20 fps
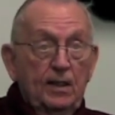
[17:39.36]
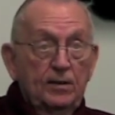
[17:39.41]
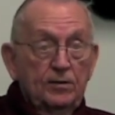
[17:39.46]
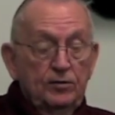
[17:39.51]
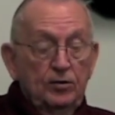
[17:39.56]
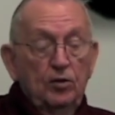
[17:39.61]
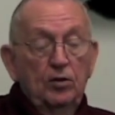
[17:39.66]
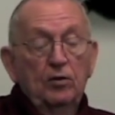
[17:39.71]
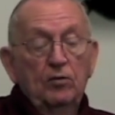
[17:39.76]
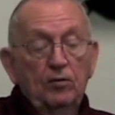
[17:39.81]

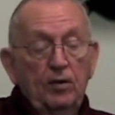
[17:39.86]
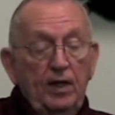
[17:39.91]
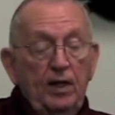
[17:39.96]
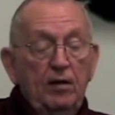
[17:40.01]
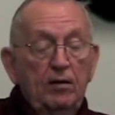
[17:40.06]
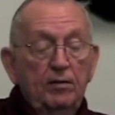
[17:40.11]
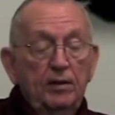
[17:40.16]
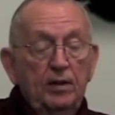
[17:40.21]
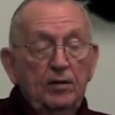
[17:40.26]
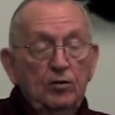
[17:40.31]
turn
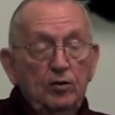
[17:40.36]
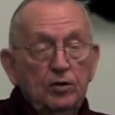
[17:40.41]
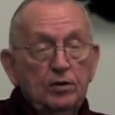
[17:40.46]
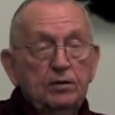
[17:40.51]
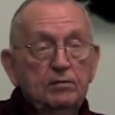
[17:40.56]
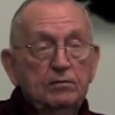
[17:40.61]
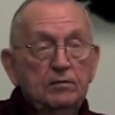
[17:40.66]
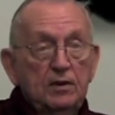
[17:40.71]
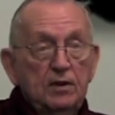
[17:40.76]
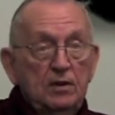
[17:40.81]
around and
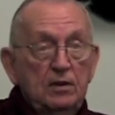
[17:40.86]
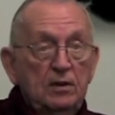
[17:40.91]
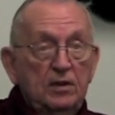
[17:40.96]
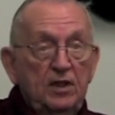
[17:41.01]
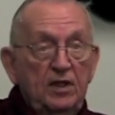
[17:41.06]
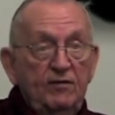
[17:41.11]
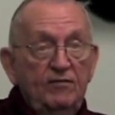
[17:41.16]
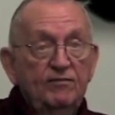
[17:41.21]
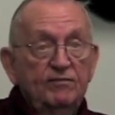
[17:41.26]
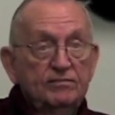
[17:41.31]

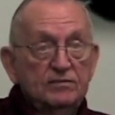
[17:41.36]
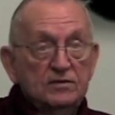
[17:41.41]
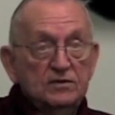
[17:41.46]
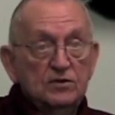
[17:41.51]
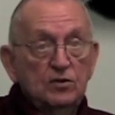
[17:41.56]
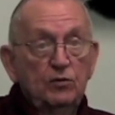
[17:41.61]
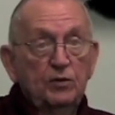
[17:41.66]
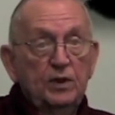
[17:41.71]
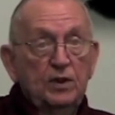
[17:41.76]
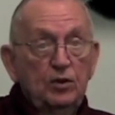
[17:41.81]
leave
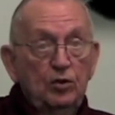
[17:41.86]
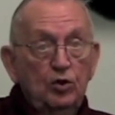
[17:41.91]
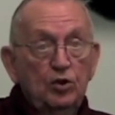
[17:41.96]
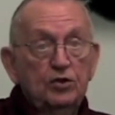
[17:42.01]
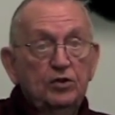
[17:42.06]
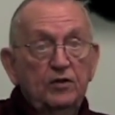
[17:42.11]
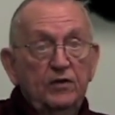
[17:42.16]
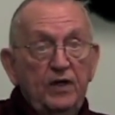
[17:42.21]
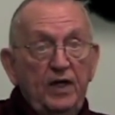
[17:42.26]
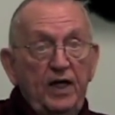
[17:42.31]
so we could hook
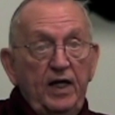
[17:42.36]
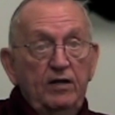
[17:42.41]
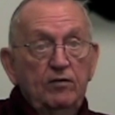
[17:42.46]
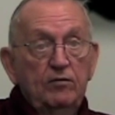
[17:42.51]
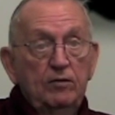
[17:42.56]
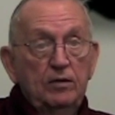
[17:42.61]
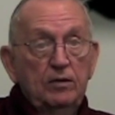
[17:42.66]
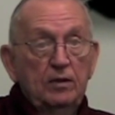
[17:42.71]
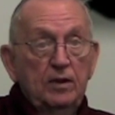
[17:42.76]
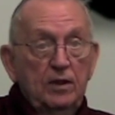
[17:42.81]
to the
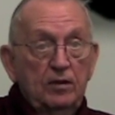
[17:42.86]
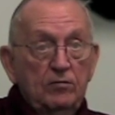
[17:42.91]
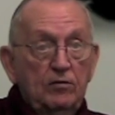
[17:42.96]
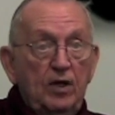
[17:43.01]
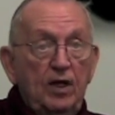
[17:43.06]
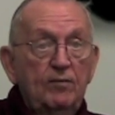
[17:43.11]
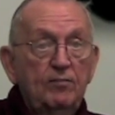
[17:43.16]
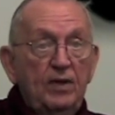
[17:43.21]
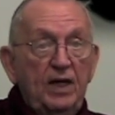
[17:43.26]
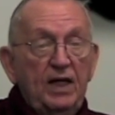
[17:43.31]
hydrant and
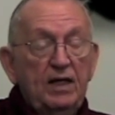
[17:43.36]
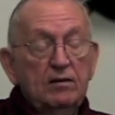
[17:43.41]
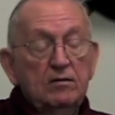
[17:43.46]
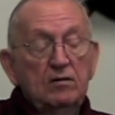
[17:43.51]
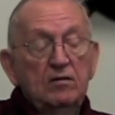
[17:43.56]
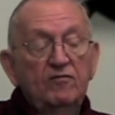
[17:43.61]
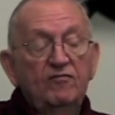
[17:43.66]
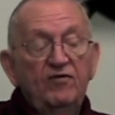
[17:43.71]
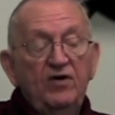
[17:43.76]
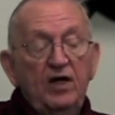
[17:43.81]
drive back to
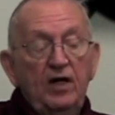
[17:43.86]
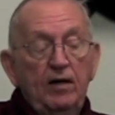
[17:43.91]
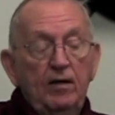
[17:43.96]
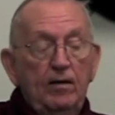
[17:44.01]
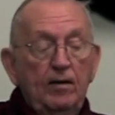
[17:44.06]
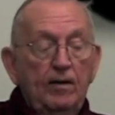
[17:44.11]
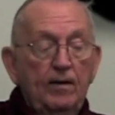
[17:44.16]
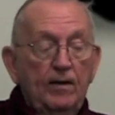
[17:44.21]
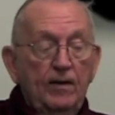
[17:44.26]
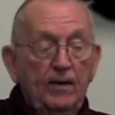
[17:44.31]
the
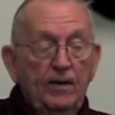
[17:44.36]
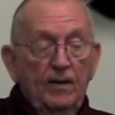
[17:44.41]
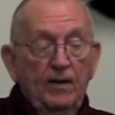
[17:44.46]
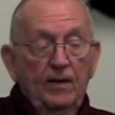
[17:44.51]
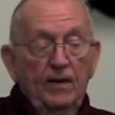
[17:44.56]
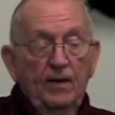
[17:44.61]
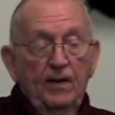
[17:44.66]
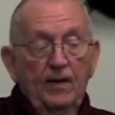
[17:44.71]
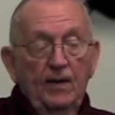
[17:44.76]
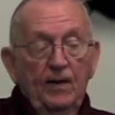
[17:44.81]
fire.
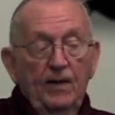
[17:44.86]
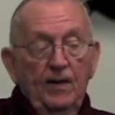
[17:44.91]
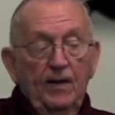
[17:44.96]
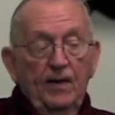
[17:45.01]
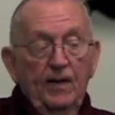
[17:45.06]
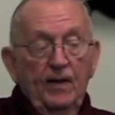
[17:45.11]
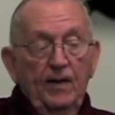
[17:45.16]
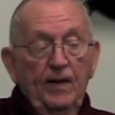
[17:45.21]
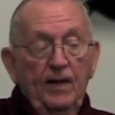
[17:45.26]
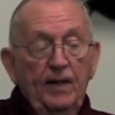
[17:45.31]

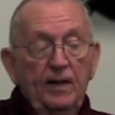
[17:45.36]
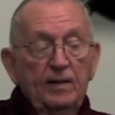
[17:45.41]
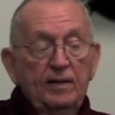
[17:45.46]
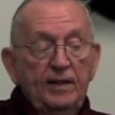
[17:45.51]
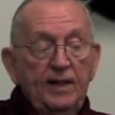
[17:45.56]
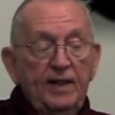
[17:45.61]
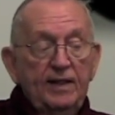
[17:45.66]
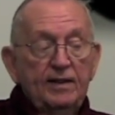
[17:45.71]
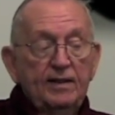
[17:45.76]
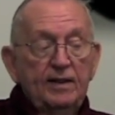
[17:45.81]
And at
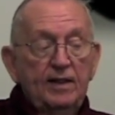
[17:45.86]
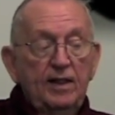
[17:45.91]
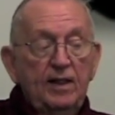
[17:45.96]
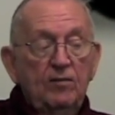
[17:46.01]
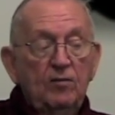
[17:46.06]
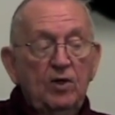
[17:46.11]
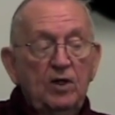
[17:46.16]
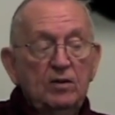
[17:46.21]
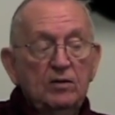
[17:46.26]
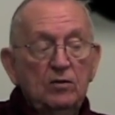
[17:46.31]
that time
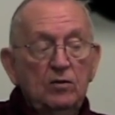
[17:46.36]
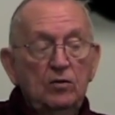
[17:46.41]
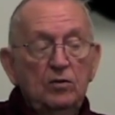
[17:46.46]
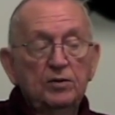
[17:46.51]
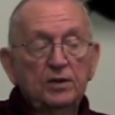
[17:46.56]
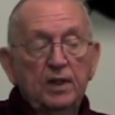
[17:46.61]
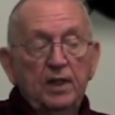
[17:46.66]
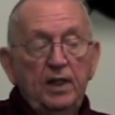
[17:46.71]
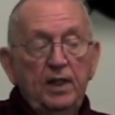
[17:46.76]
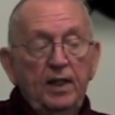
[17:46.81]
I told
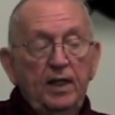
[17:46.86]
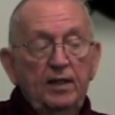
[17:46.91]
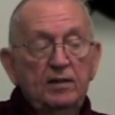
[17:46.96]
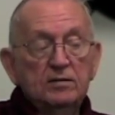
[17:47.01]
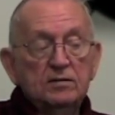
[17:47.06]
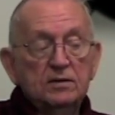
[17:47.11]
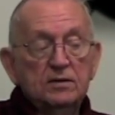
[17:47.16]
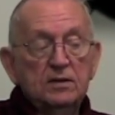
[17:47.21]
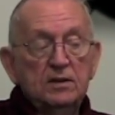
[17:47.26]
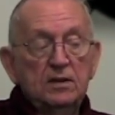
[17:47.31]
the
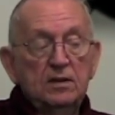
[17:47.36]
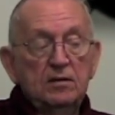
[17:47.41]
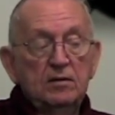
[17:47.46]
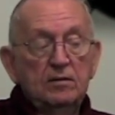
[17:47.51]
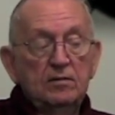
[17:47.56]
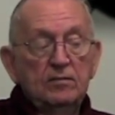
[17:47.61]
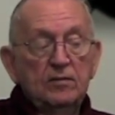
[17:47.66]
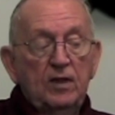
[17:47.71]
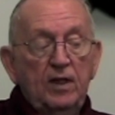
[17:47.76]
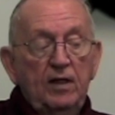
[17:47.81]
guys,
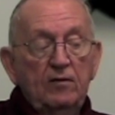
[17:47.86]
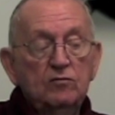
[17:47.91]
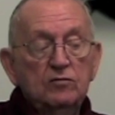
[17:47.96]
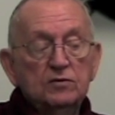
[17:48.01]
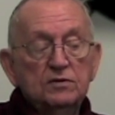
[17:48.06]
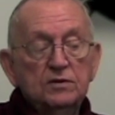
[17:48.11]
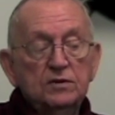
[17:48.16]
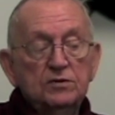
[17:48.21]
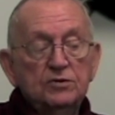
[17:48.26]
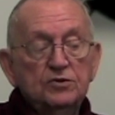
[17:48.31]
I
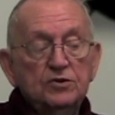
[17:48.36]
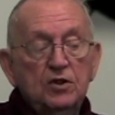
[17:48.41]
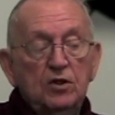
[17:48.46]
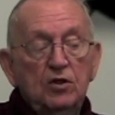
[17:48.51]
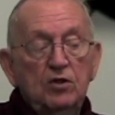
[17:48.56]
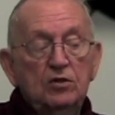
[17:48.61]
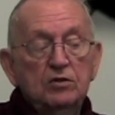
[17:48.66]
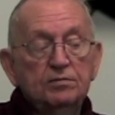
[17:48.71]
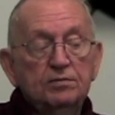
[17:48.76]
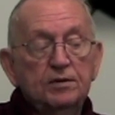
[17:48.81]
was in
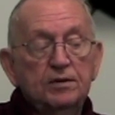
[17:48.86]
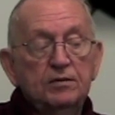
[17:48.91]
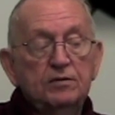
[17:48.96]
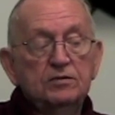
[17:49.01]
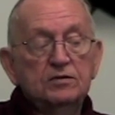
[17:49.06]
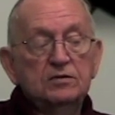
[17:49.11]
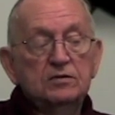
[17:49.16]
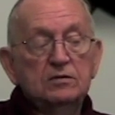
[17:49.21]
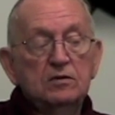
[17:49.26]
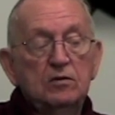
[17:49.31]
charge
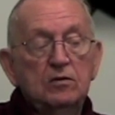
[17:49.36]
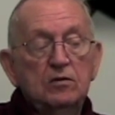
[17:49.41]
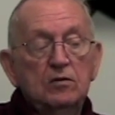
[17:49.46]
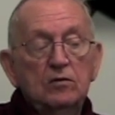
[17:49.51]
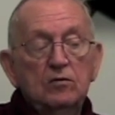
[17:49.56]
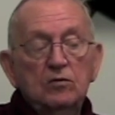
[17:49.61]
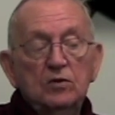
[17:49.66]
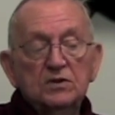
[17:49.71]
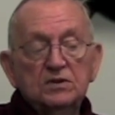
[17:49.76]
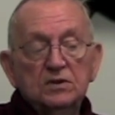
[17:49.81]
because
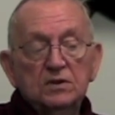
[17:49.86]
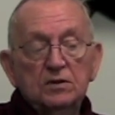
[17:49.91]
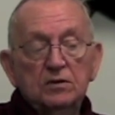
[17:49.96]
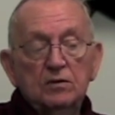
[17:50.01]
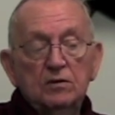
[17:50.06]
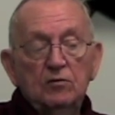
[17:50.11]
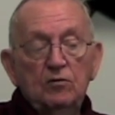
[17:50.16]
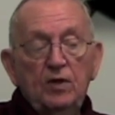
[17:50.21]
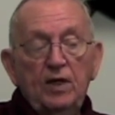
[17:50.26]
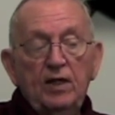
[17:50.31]
Earl wasn't
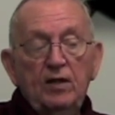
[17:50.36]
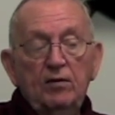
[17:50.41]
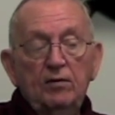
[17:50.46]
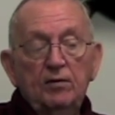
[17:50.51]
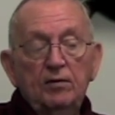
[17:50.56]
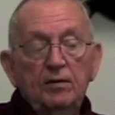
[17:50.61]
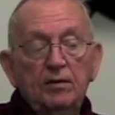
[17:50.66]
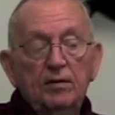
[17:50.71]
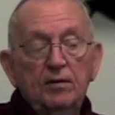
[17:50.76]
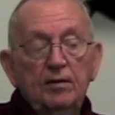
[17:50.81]

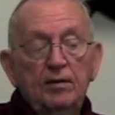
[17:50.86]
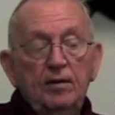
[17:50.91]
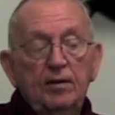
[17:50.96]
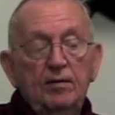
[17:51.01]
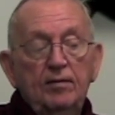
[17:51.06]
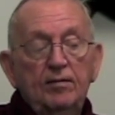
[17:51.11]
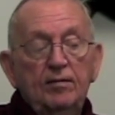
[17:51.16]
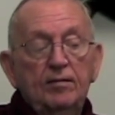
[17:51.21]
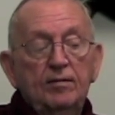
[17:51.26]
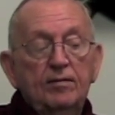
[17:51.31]
around,
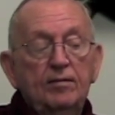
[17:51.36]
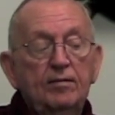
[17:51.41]
and